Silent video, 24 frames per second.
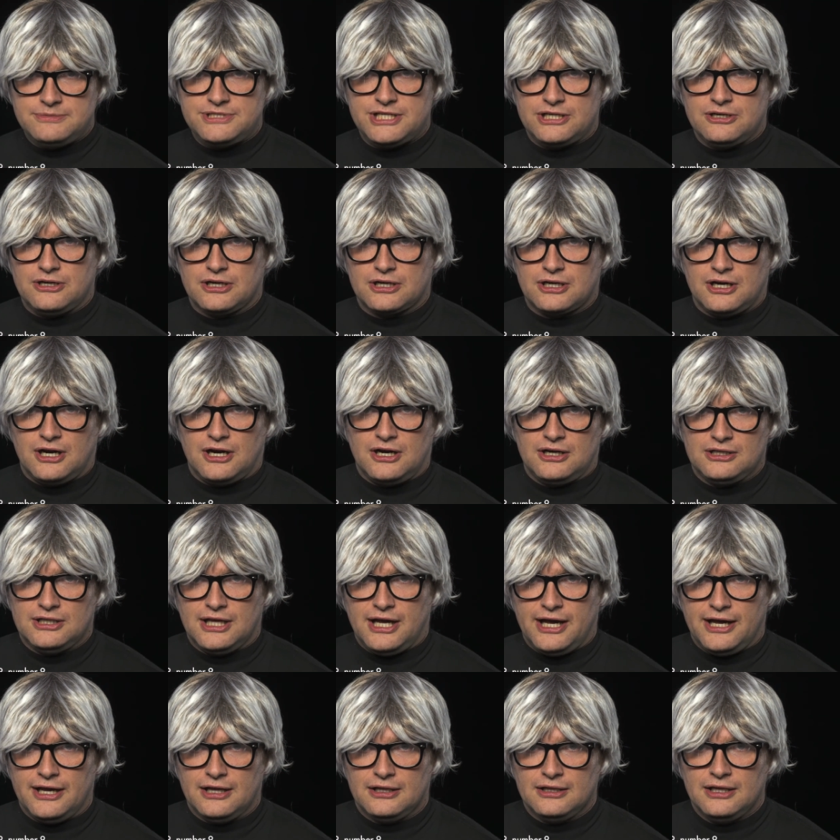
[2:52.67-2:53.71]
Derek
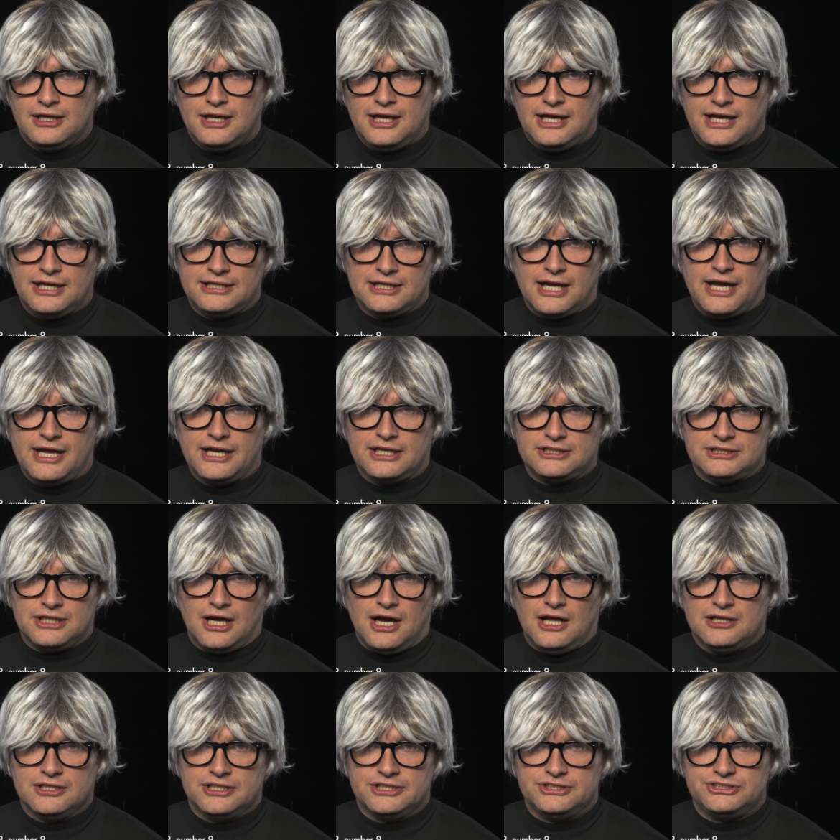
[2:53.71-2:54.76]
Carlisle, and I
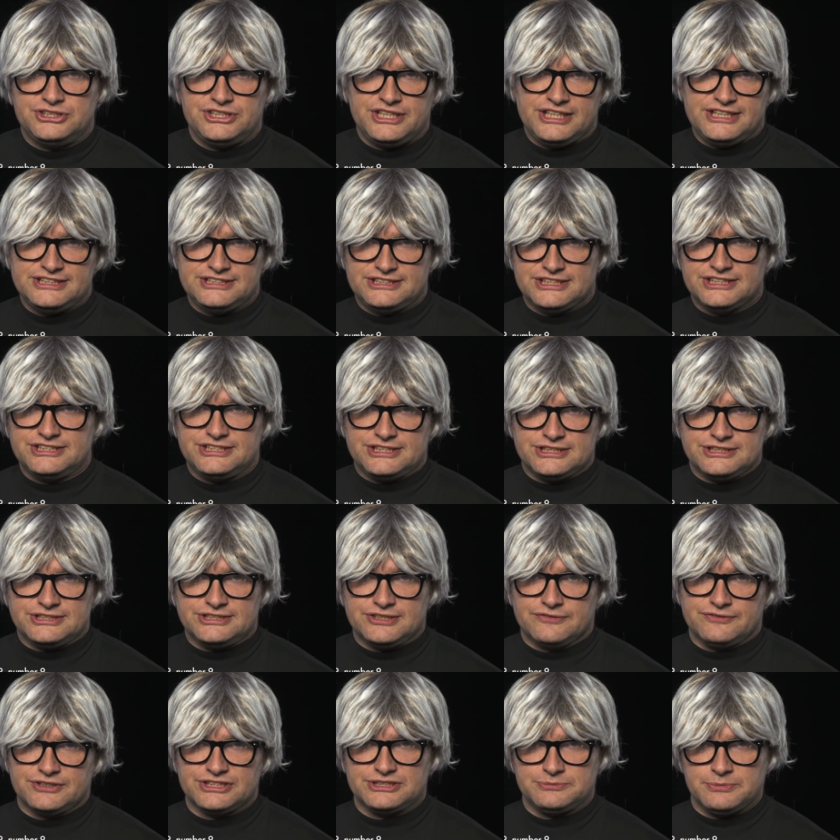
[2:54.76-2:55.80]
acknowledge the existence of
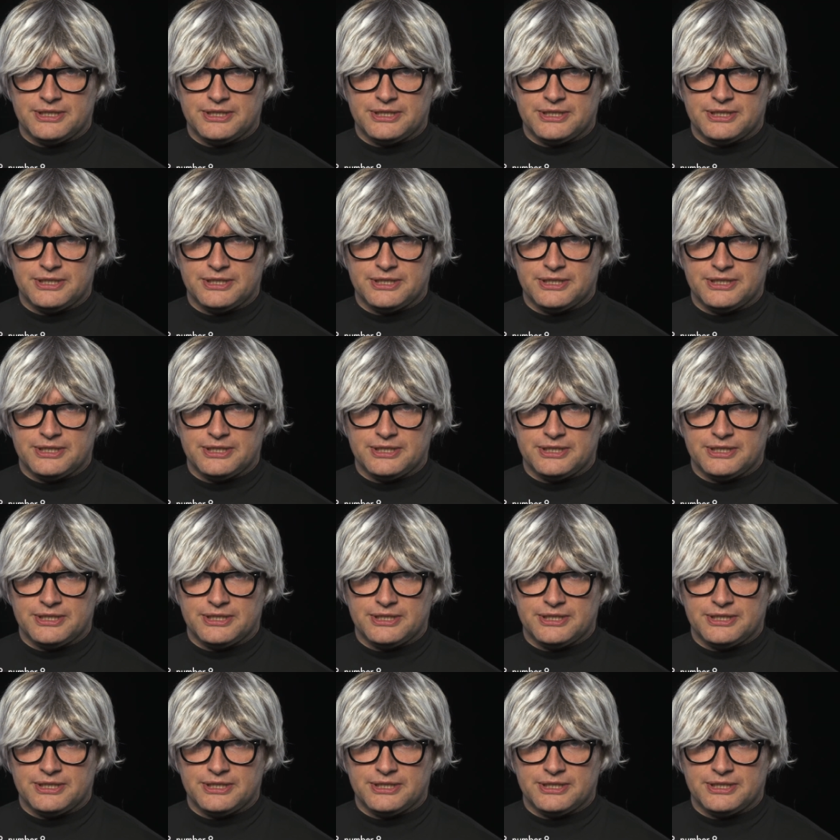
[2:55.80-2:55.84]
this